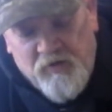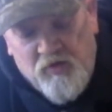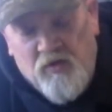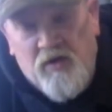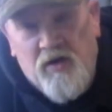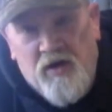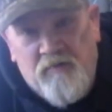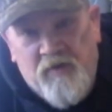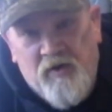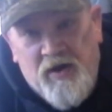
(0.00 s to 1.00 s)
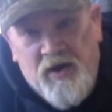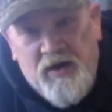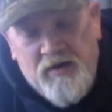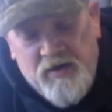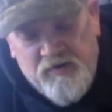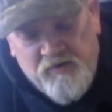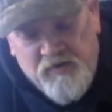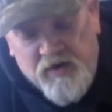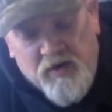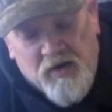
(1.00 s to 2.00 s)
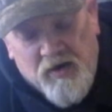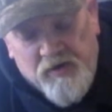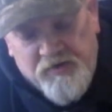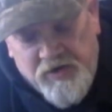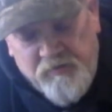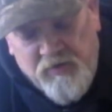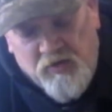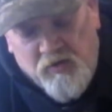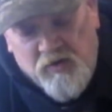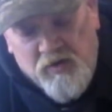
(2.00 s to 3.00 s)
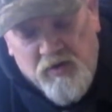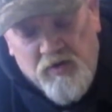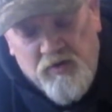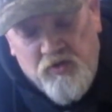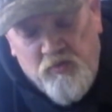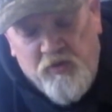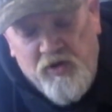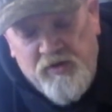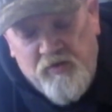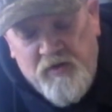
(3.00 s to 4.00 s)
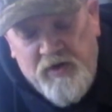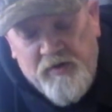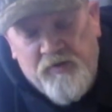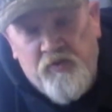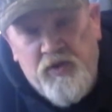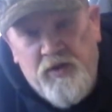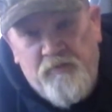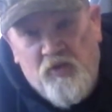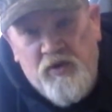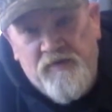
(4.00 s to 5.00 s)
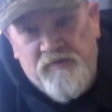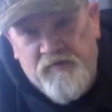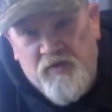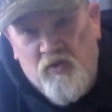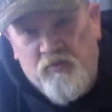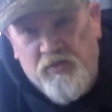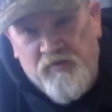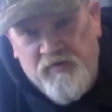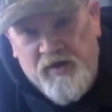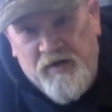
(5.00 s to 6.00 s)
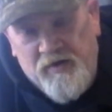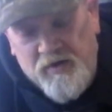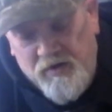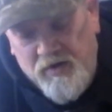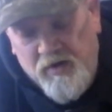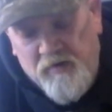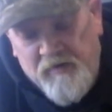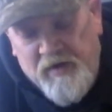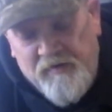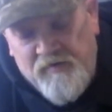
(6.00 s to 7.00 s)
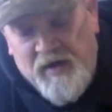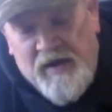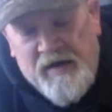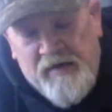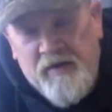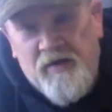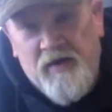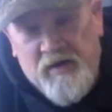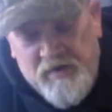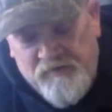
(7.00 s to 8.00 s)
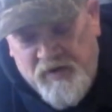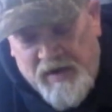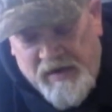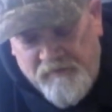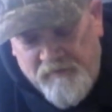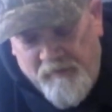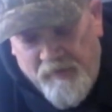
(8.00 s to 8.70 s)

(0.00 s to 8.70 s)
manure are very high in nitrogen. Sheep manure, 2.3 to 3.0%. That is high and it's hot.